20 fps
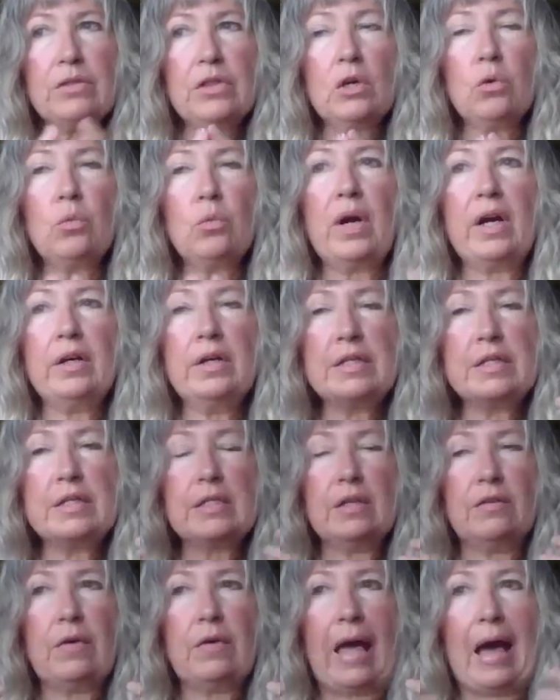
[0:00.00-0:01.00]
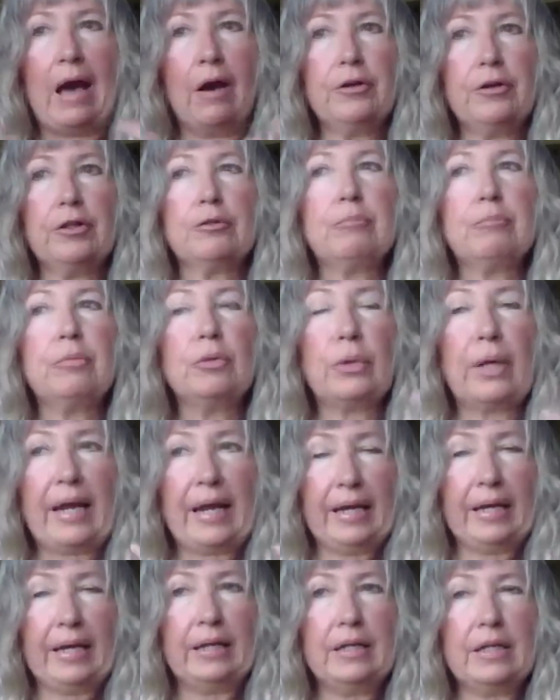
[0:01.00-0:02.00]
The awareness of how your
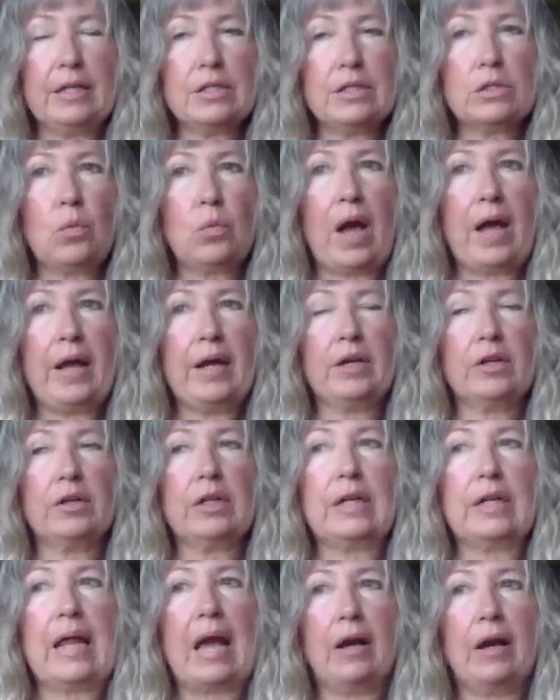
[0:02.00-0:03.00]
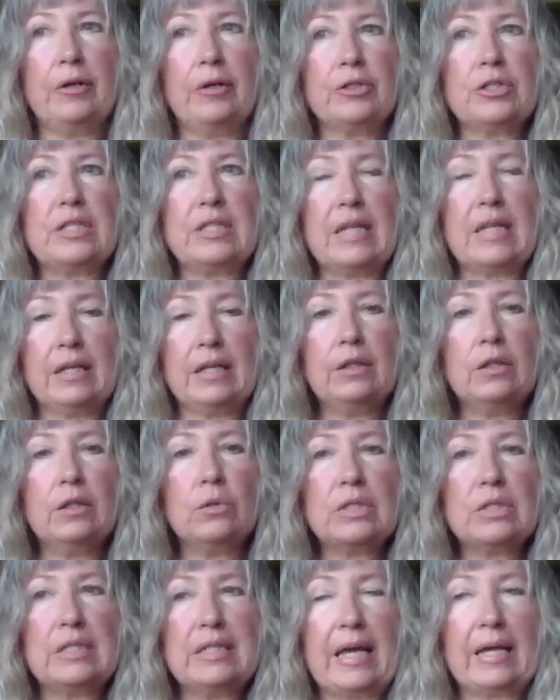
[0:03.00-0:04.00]
brain is wired and how you're sending
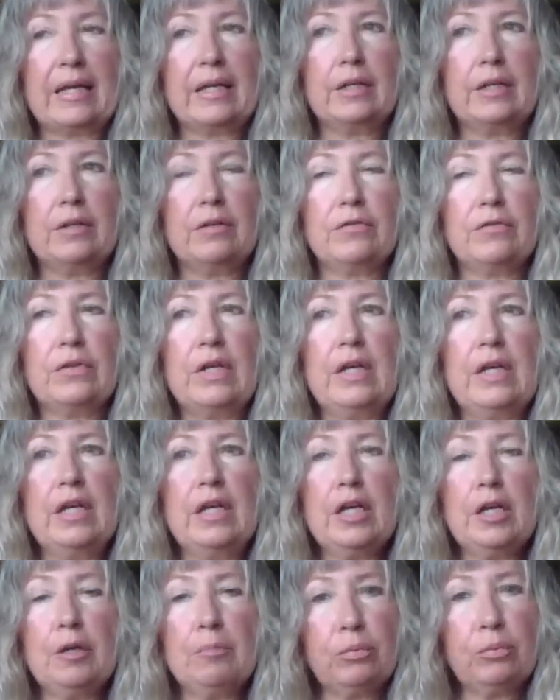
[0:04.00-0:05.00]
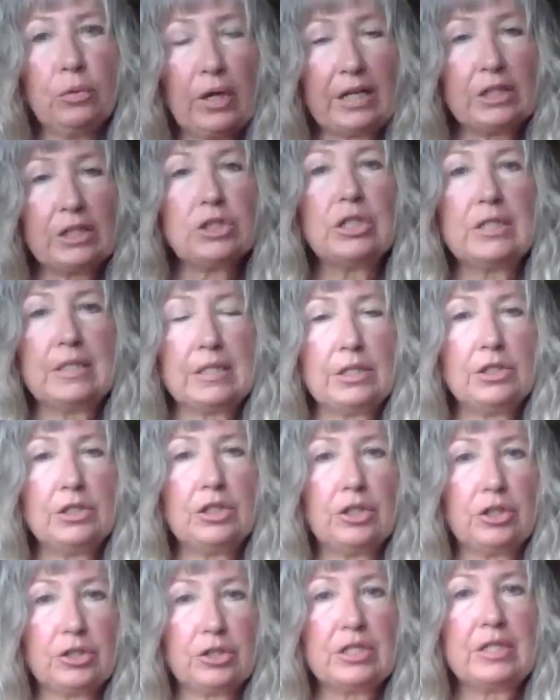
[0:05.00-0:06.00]
those negative impressions
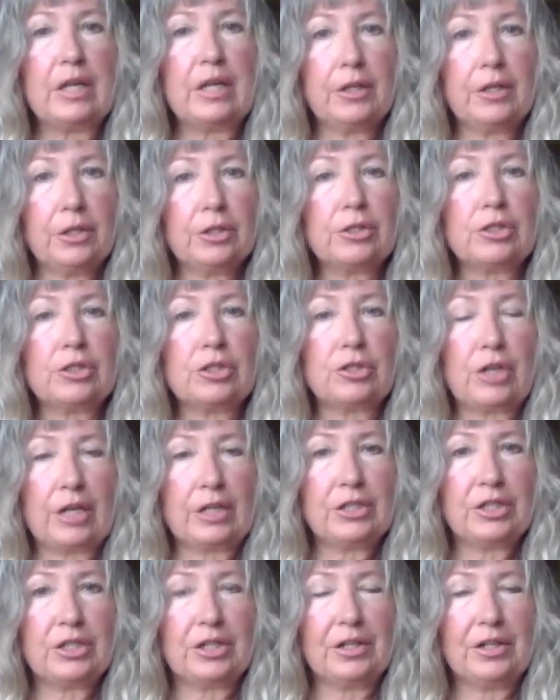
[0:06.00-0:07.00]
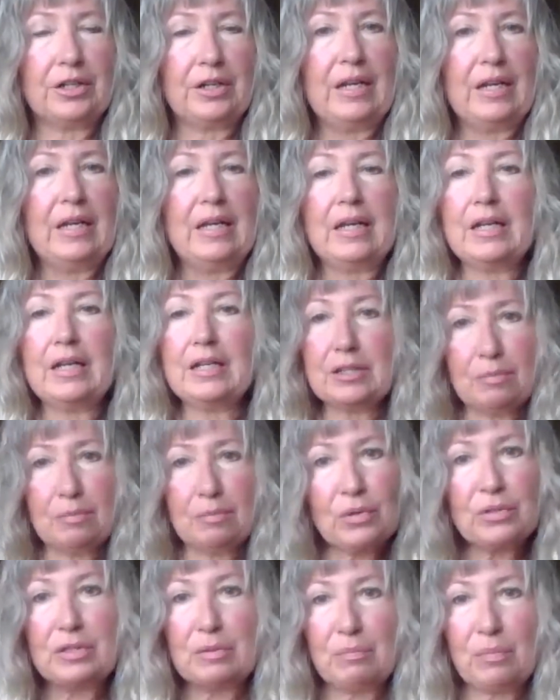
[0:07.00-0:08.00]
into your cellular structure is the
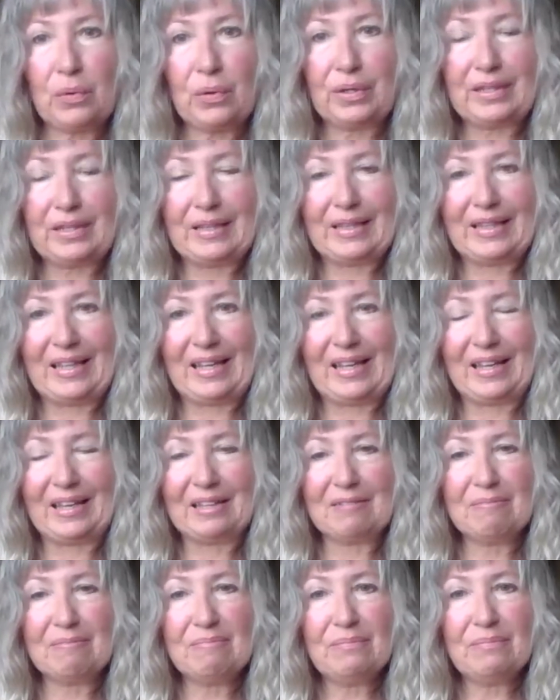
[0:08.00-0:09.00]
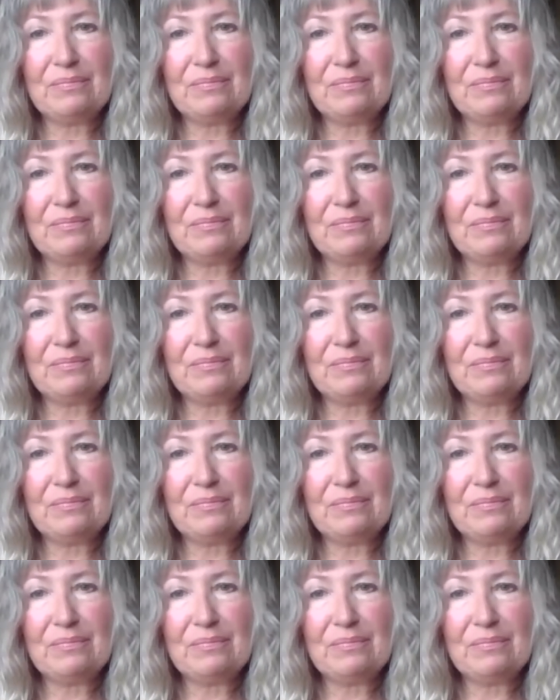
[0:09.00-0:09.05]
most important thing.